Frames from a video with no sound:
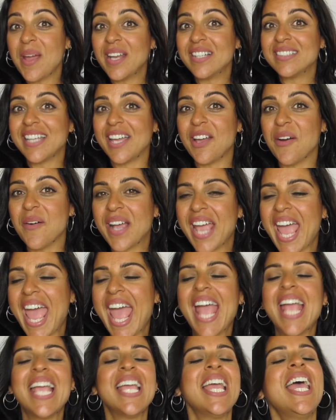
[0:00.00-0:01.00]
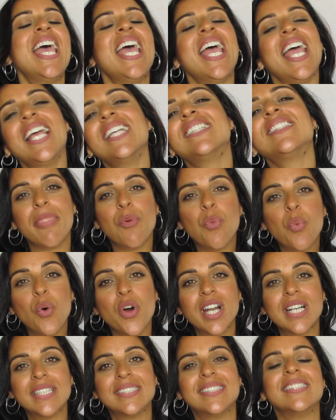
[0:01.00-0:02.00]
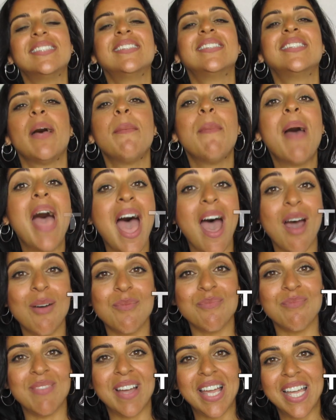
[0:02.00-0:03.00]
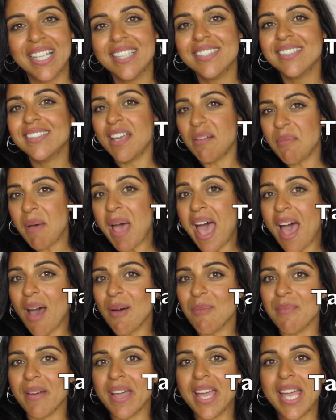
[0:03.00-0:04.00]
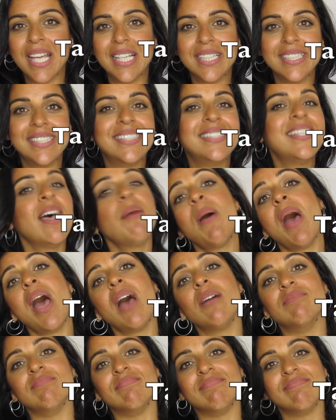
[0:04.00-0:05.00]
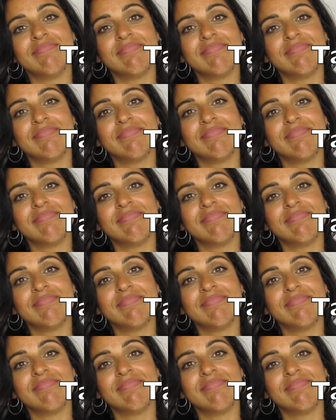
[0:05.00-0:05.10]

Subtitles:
way to say okay is the word tamam, tamam, tamam.